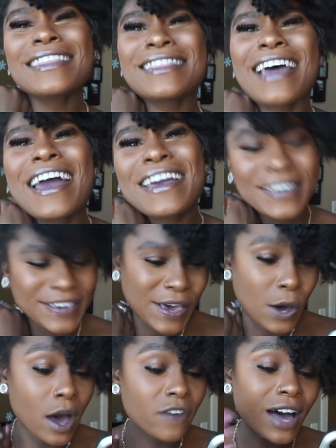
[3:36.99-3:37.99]
Thank
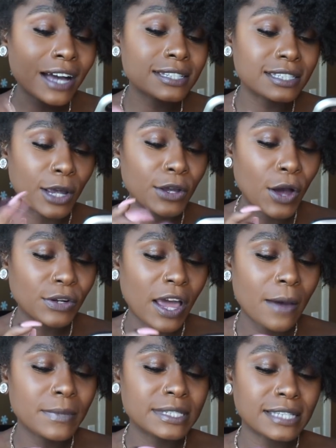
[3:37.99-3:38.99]
you. If I could say y'all
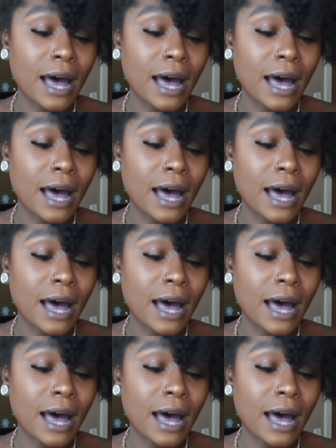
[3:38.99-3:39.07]
name,